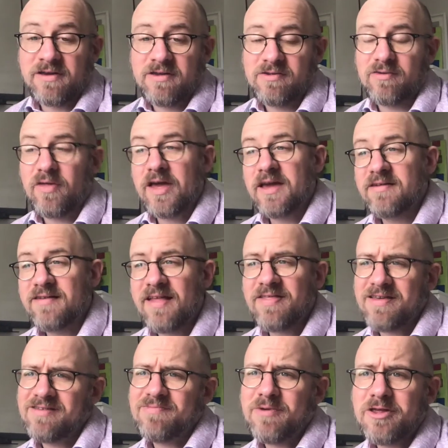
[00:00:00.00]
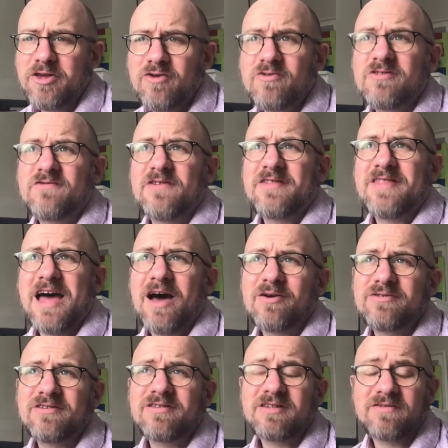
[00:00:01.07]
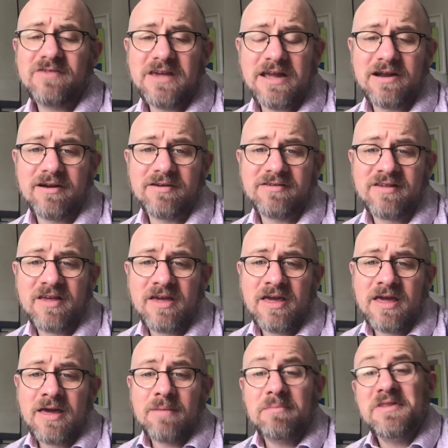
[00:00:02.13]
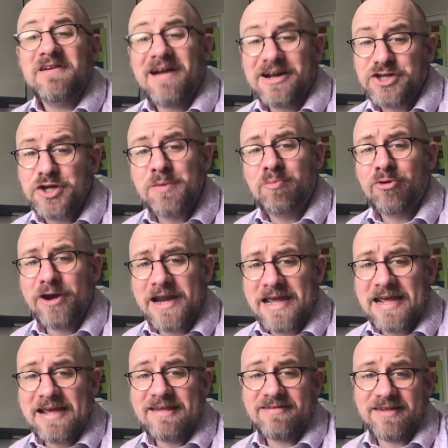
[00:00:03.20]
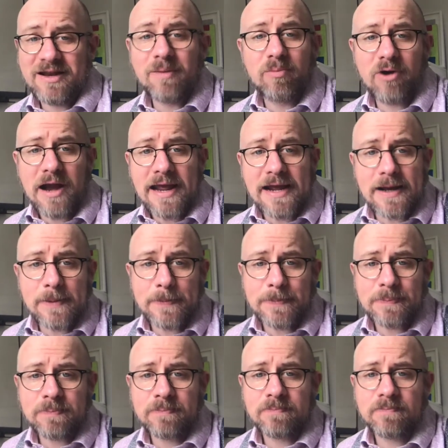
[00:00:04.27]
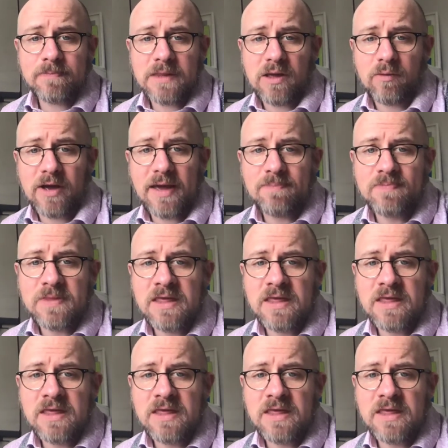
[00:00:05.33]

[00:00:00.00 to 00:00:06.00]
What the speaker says: So like I said, these have been used for thousands of years, but they're actually pretty easy to break. Okay?